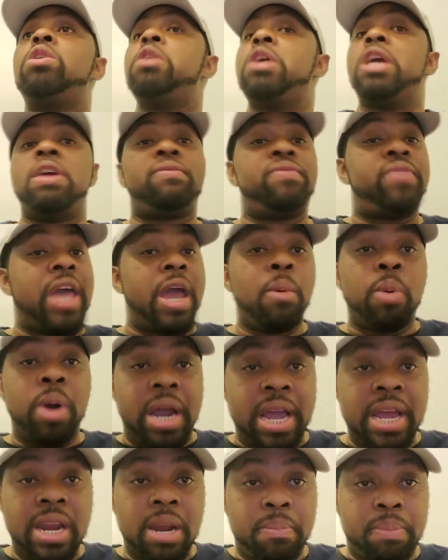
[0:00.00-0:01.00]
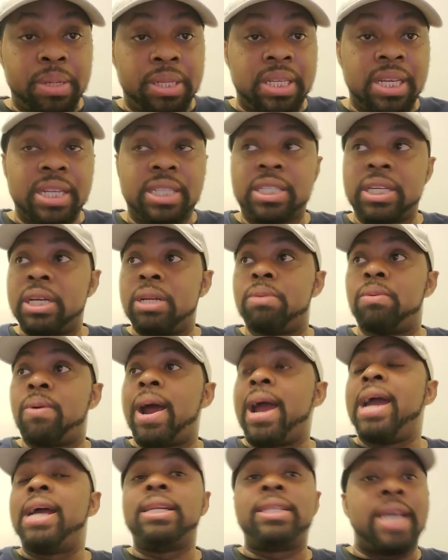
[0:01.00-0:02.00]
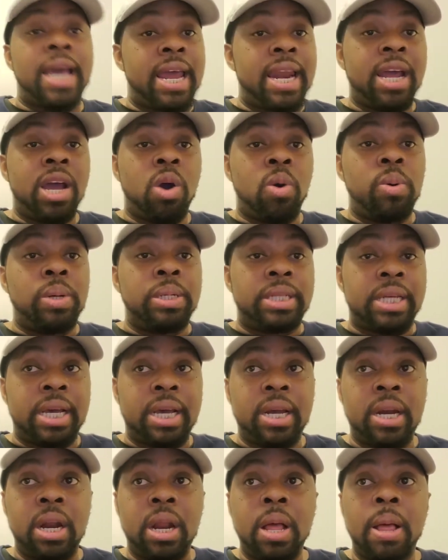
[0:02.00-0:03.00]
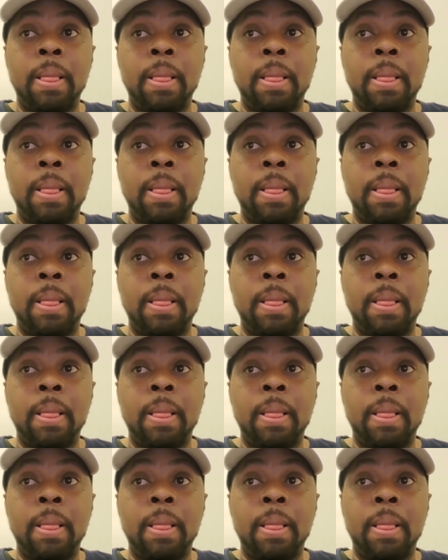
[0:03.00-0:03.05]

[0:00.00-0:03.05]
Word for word: If they were in the position Ryan Tannehill was in,